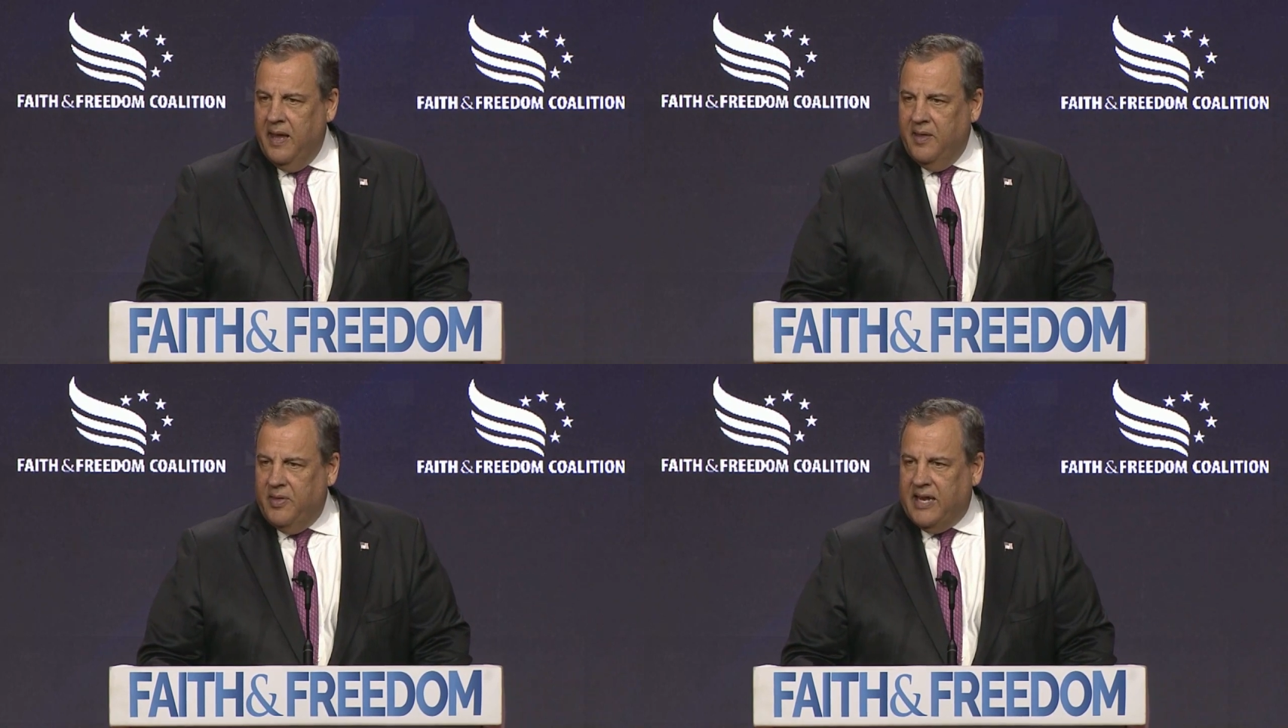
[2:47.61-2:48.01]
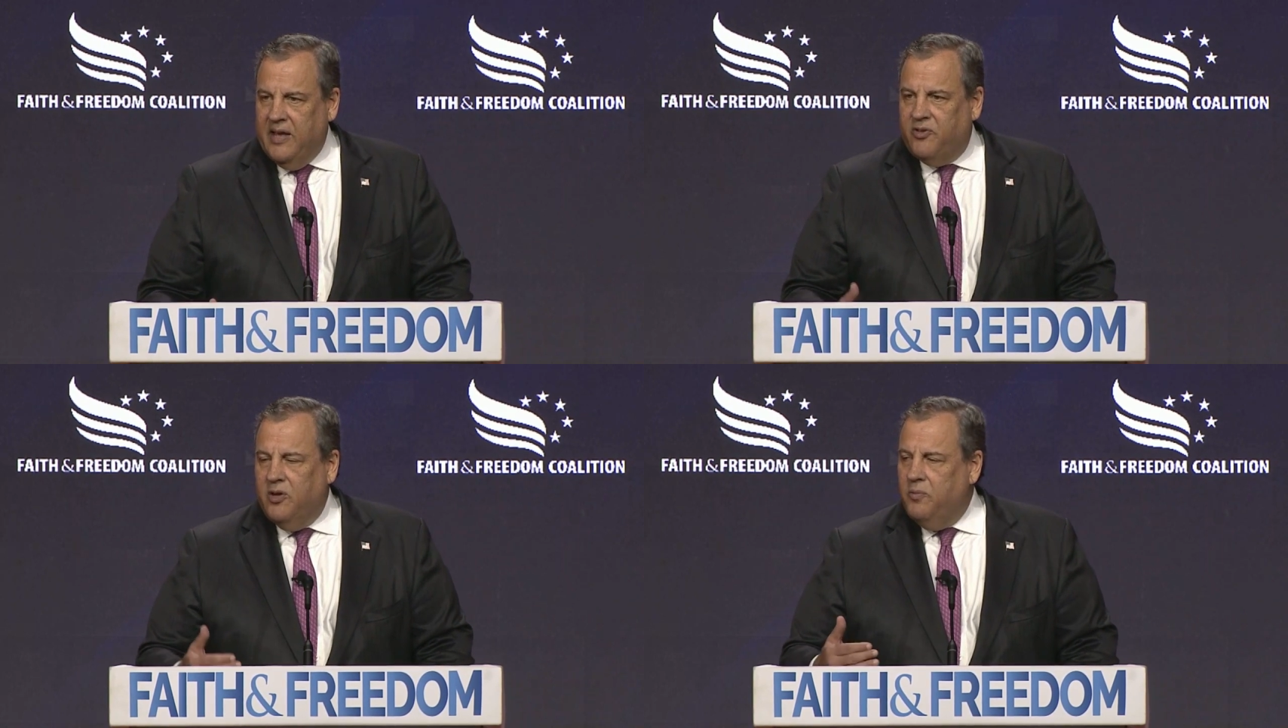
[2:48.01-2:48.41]
that
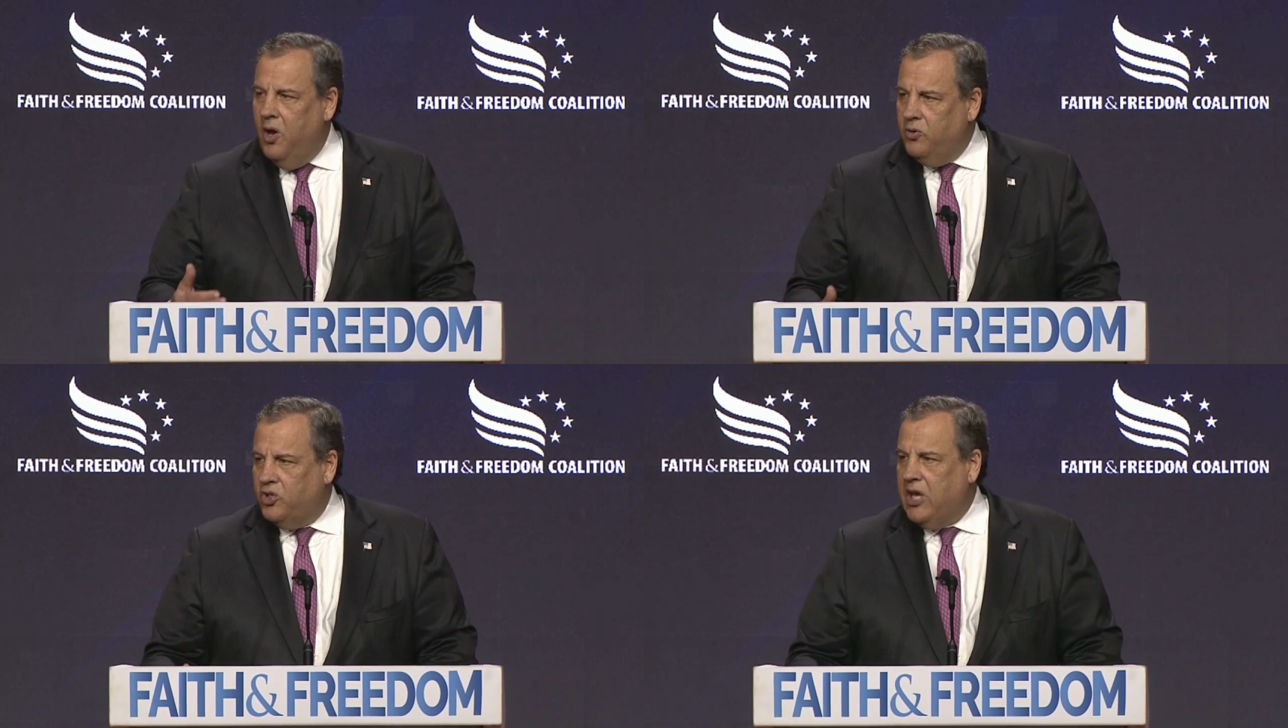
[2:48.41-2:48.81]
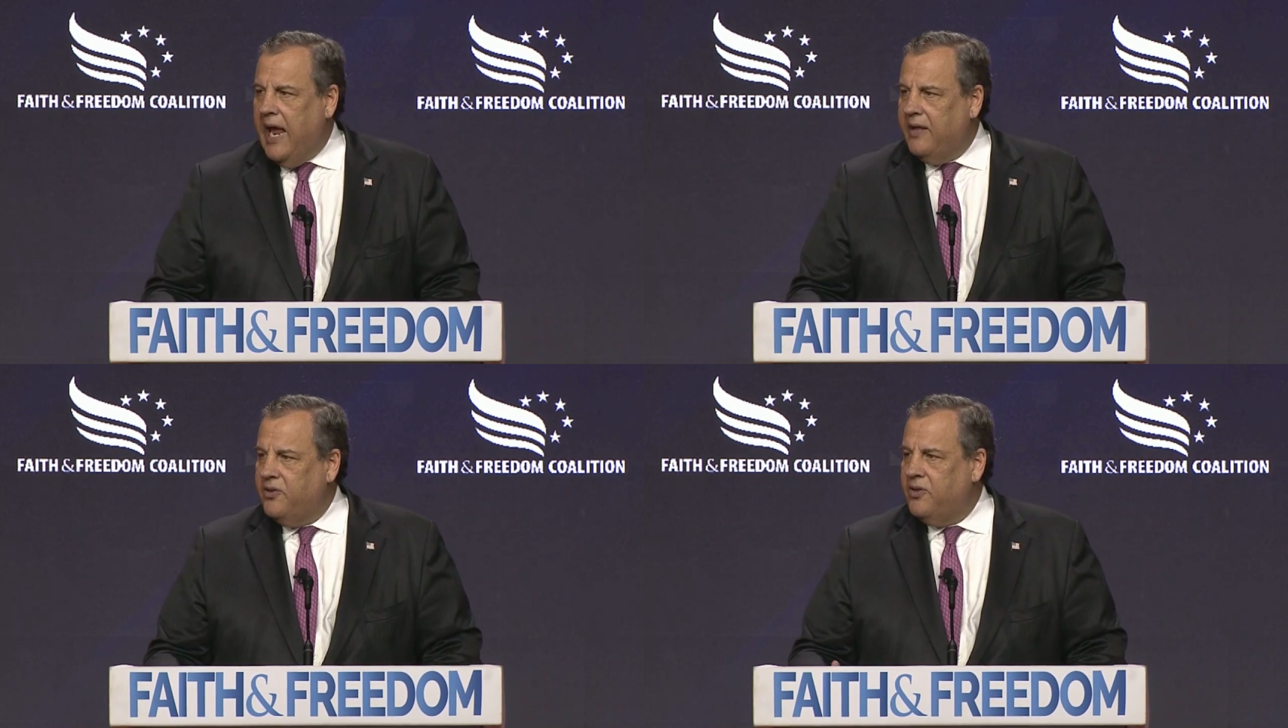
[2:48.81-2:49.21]
gives them no
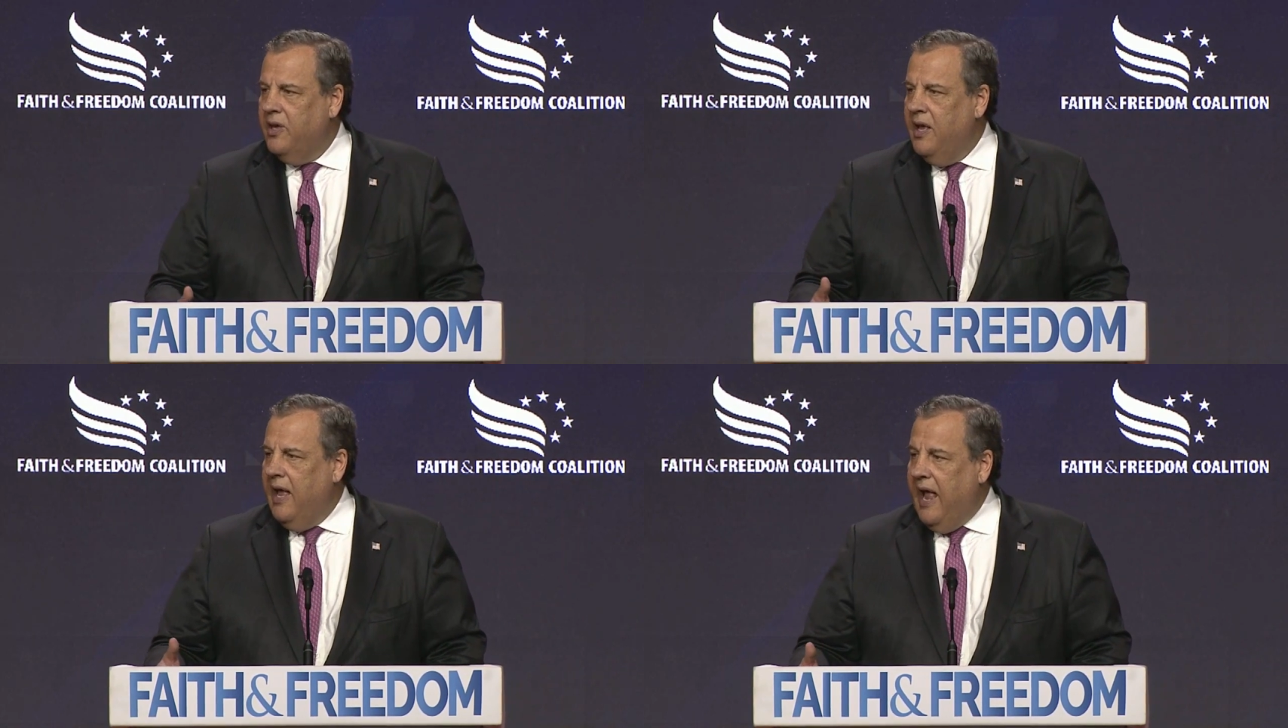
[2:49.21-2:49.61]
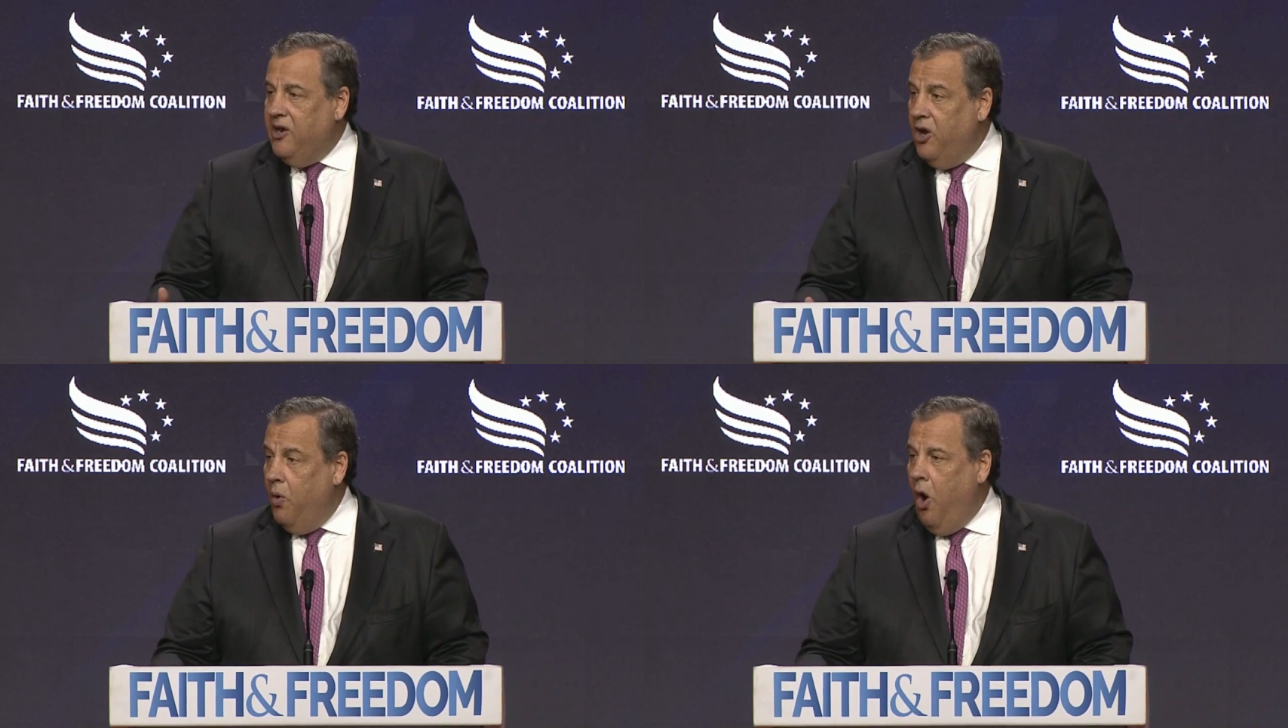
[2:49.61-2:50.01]
chance and
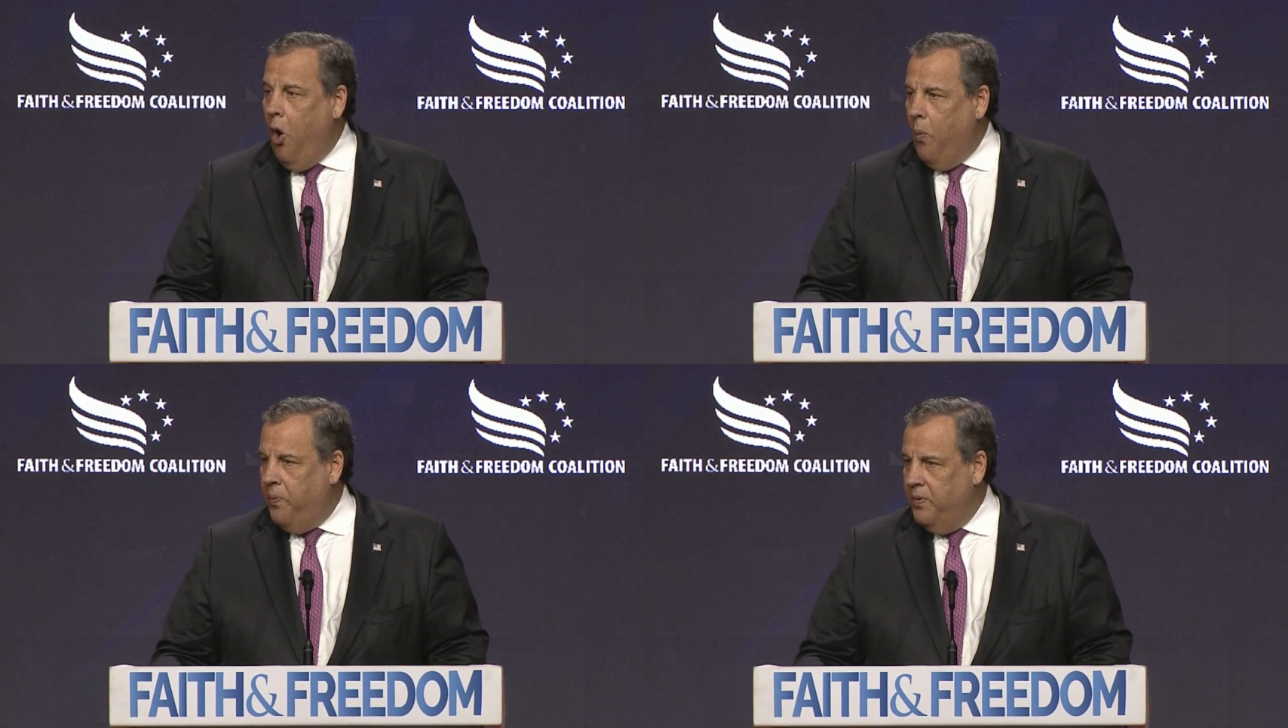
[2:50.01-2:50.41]
no hope